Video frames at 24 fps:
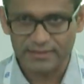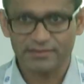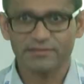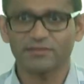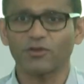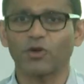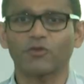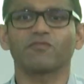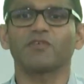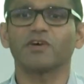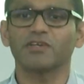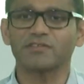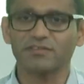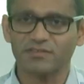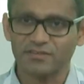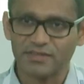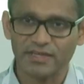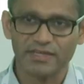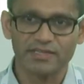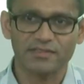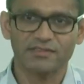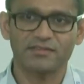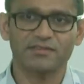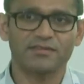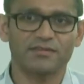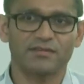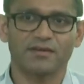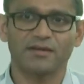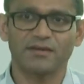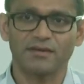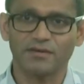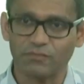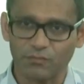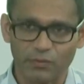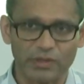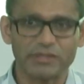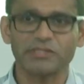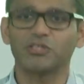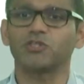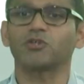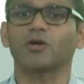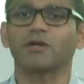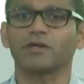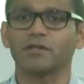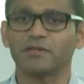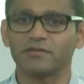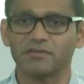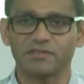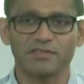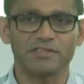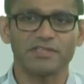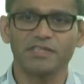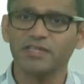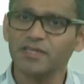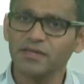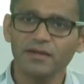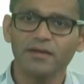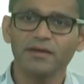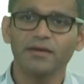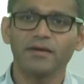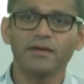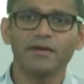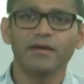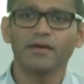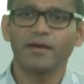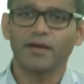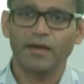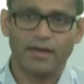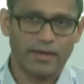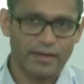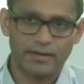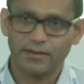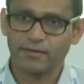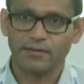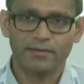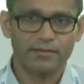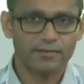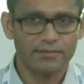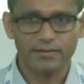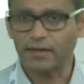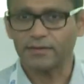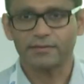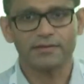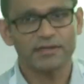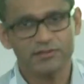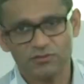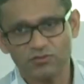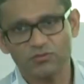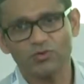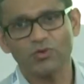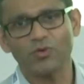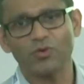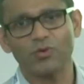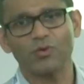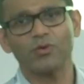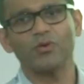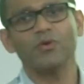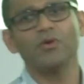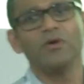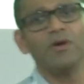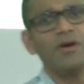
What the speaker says: is your first stage one-shot decision, and yeah, there's no.